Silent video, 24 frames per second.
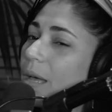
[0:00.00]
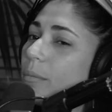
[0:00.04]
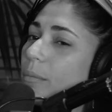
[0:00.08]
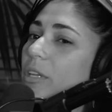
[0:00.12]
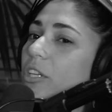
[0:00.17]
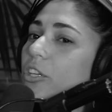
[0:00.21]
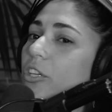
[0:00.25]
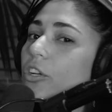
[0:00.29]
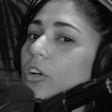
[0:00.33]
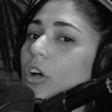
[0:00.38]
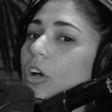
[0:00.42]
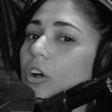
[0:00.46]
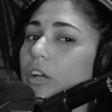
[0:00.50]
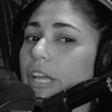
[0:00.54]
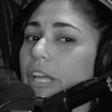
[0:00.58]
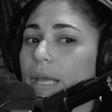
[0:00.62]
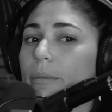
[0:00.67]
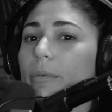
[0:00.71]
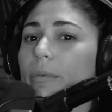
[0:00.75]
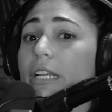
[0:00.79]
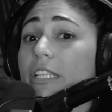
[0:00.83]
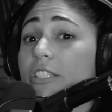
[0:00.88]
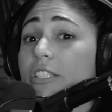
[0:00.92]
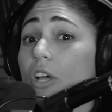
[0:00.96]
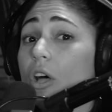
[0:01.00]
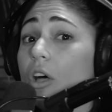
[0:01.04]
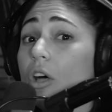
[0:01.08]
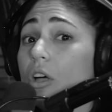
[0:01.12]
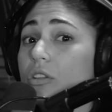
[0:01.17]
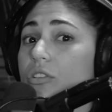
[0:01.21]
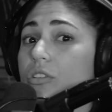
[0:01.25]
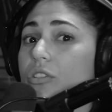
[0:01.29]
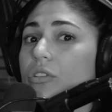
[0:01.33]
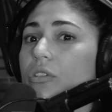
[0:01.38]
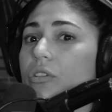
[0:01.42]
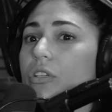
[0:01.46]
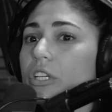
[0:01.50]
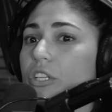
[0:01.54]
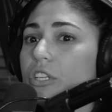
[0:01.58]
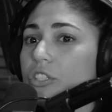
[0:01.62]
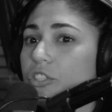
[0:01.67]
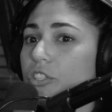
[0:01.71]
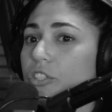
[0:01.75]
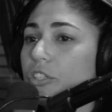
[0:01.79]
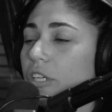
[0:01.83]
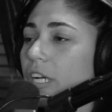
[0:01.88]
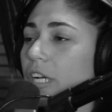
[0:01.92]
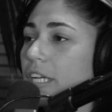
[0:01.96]
Yeah, but it's also
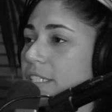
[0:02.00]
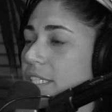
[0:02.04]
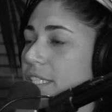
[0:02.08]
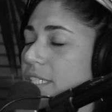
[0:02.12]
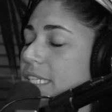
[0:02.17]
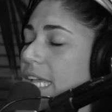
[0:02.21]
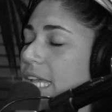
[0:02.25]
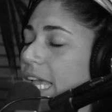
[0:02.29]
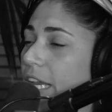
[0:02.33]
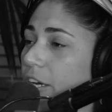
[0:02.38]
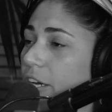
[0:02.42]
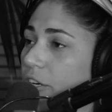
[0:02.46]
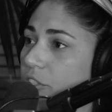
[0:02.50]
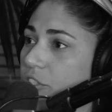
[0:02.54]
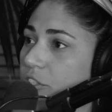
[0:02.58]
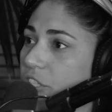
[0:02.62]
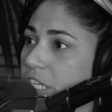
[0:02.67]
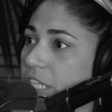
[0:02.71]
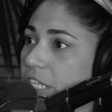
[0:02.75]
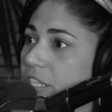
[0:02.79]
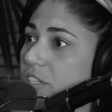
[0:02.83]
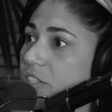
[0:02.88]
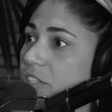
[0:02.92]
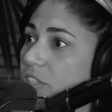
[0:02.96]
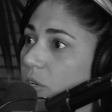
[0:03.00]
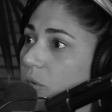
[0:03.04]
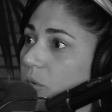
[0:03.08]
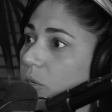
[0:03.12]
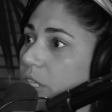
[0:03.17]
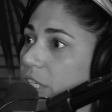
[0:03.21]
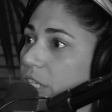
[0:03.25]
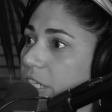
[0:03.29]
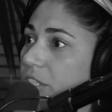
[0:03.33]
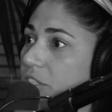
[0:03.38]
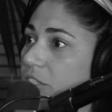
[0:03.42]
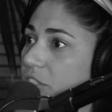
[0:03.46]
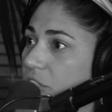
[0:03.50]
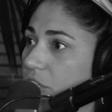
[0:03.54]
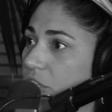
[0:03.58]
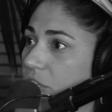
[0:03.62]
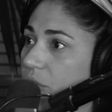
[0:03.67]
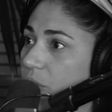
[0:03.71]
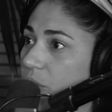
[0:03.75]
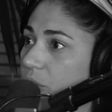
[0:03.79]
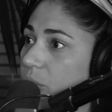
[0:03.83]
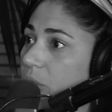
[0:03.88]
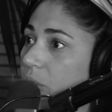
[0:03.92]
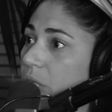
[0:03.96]
because your guys' energy is so good
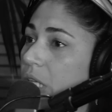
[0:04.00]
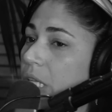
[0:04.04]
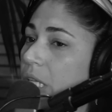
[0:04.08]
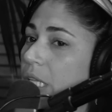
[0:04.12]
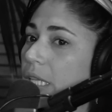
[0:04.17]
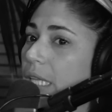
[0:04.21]
too.